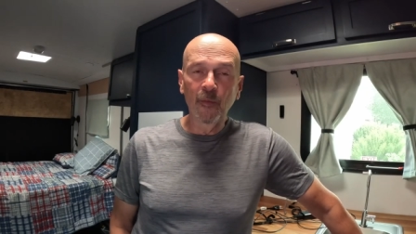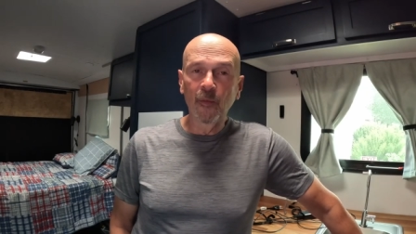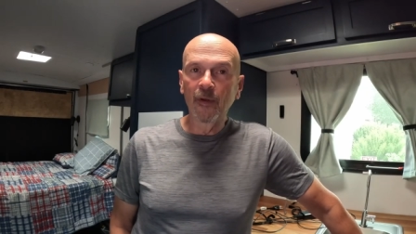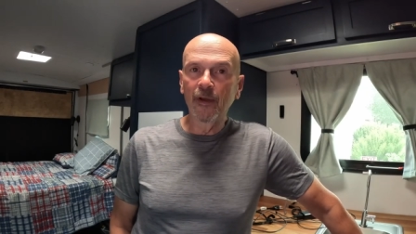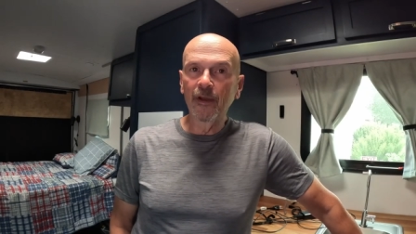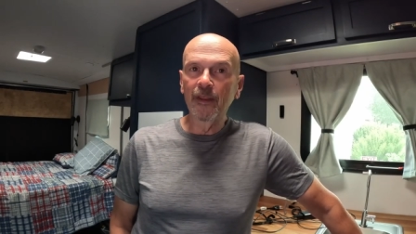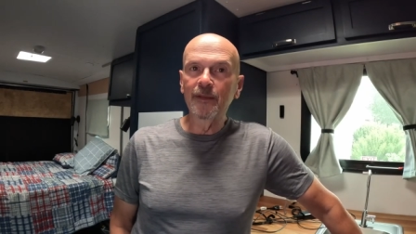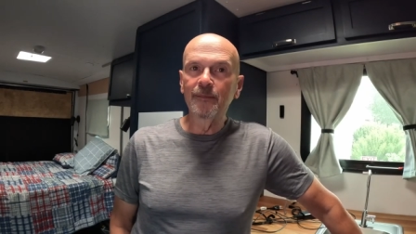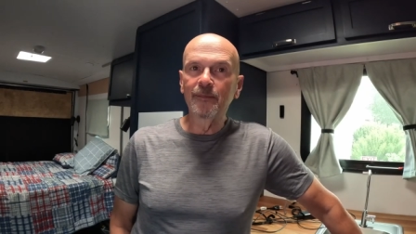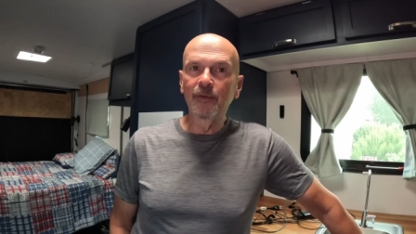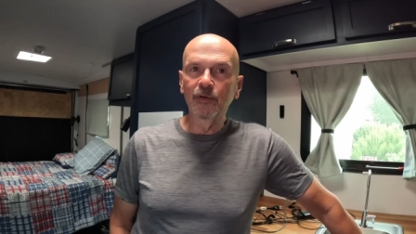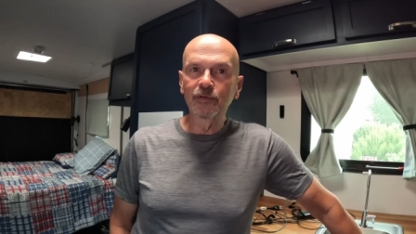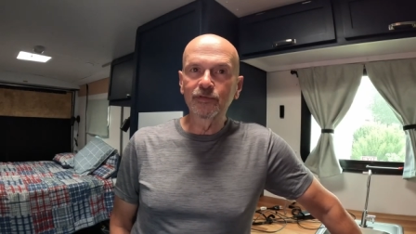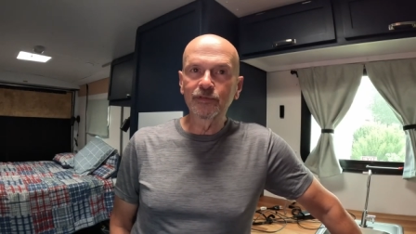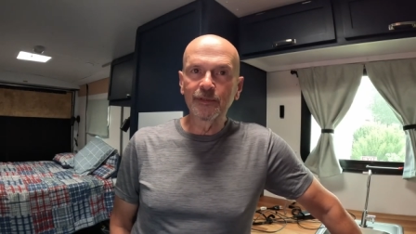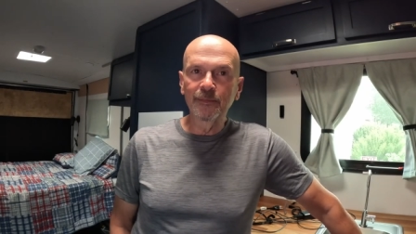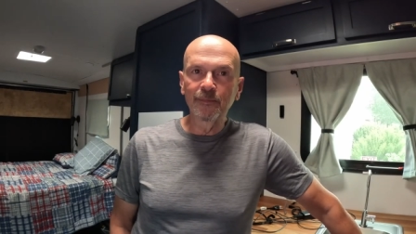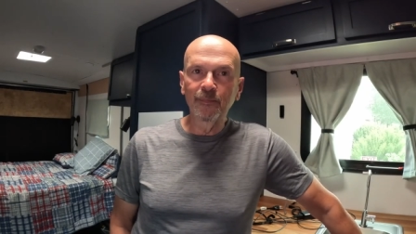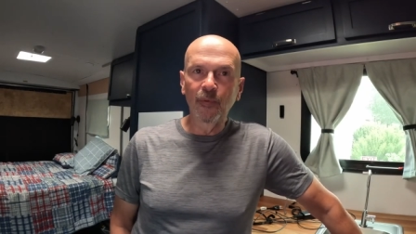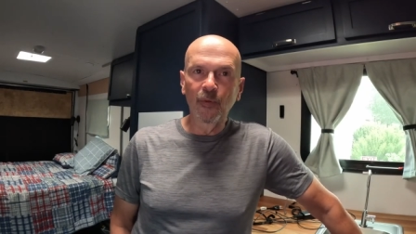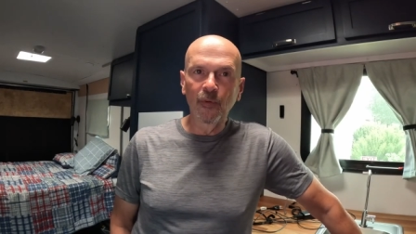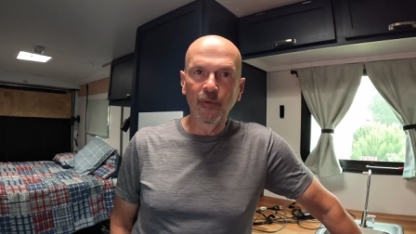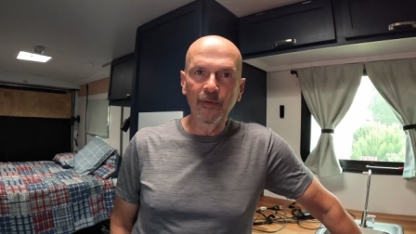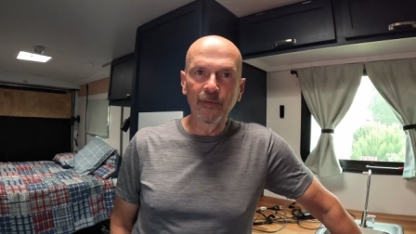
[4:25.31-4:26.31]
one of the most
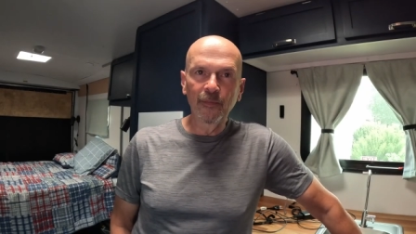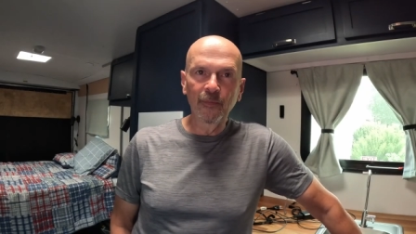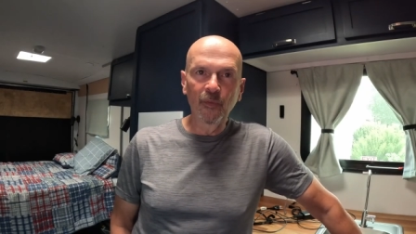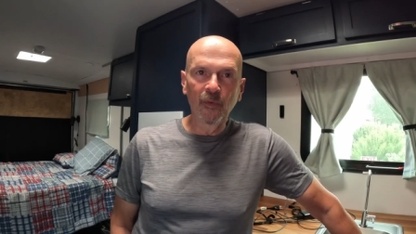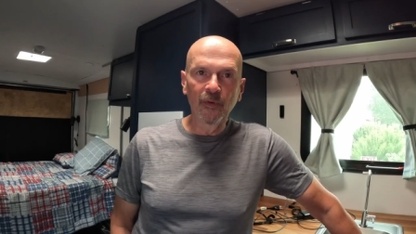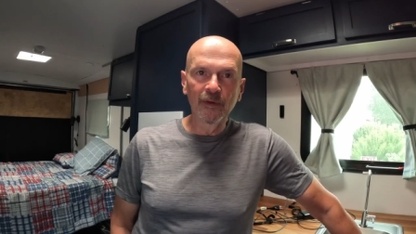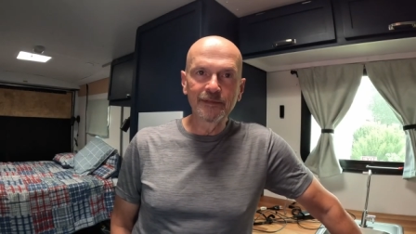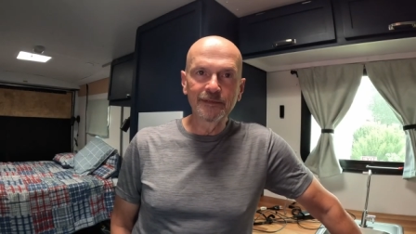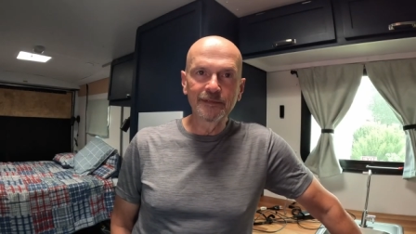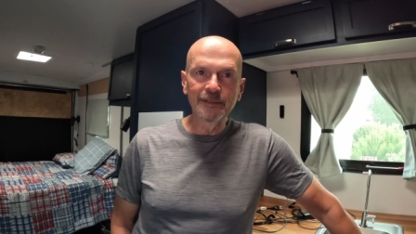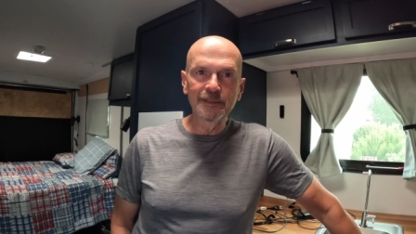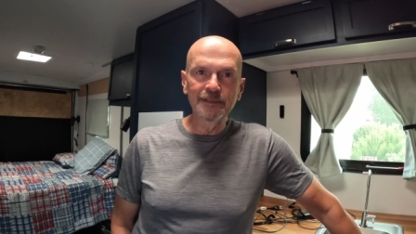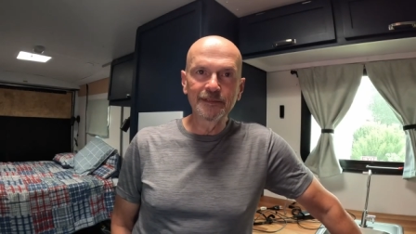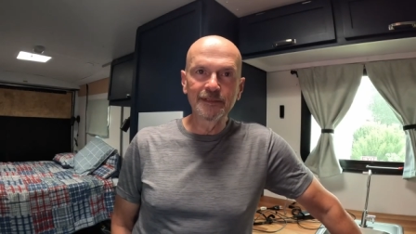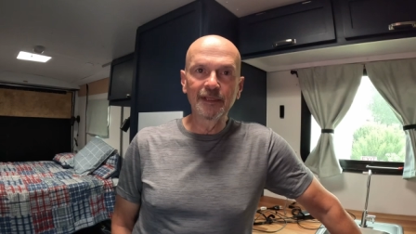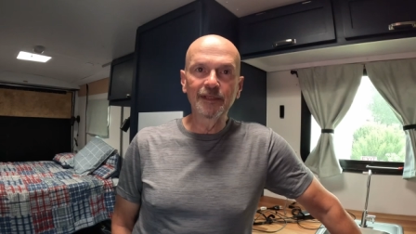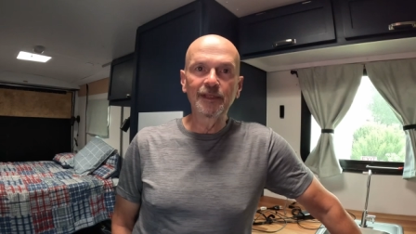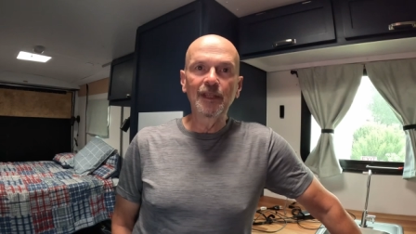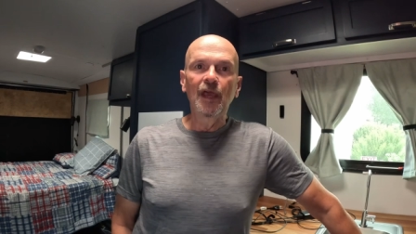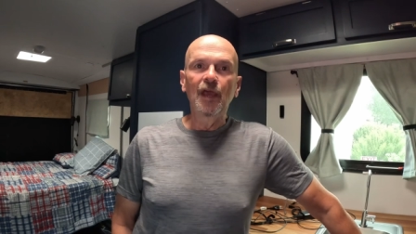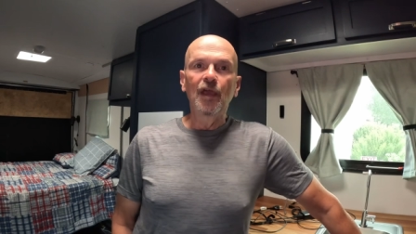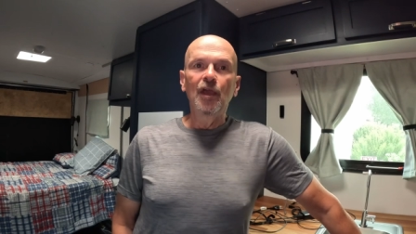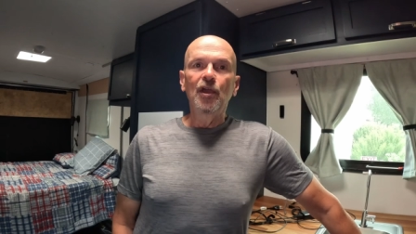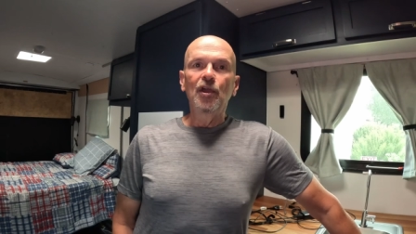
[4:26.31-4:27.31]
important ones is that